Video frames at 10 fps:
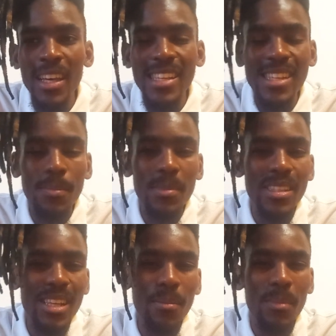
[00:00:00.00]

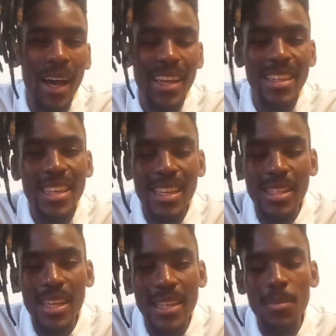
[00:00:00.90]
some
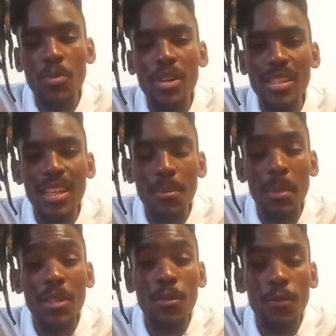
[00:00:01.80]
ideas are expressed in
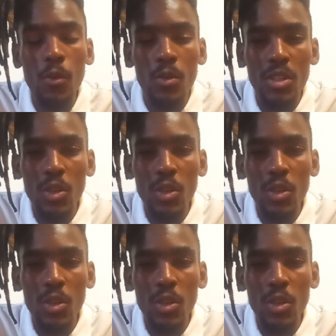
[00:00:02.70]
metaphors,